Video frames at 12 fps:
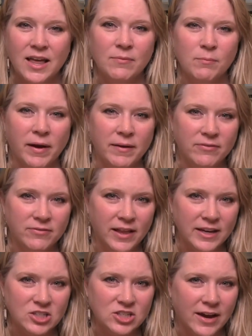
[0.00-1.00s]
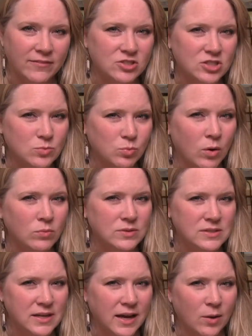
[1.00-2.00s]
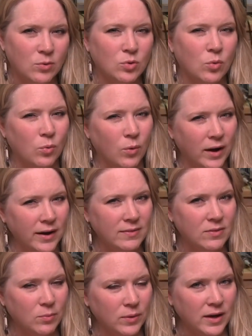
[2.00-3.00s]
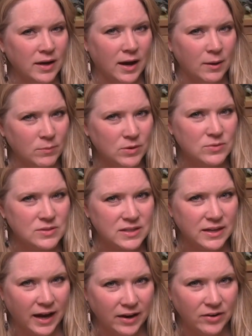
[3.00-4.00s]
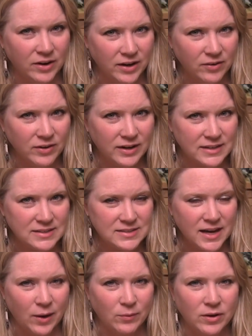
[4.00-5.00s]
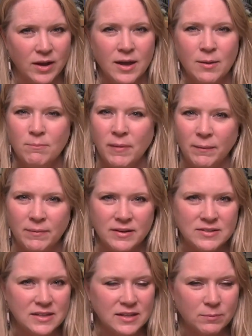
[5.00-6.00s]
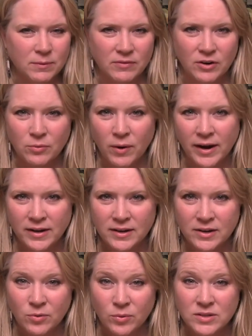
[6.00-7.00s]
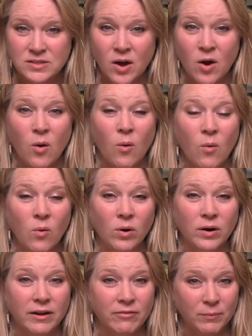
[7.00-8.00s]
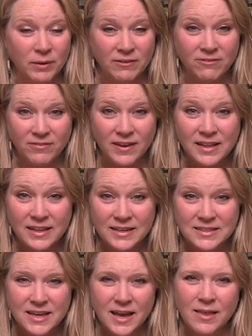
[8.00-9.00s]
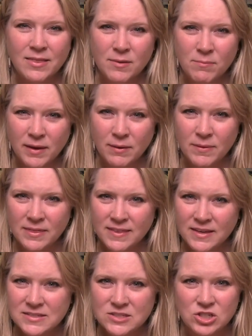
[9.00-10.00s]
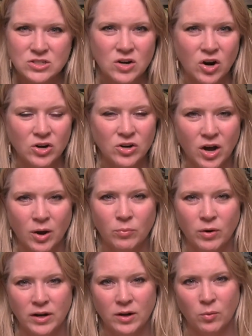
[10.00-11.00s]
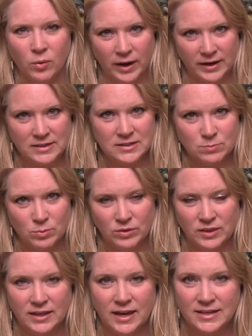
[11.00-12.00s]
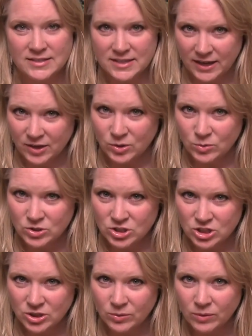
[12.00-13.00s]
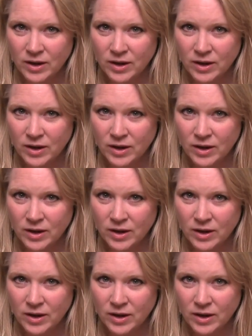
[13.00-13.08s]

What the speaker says: My flex shaft just won't sound quite the way I'm used to hearing it sound. Maybe there's a little bit of a grinding noise, or if I'm going to feel it, then maybe things just are not running quite as smoothly as they used to.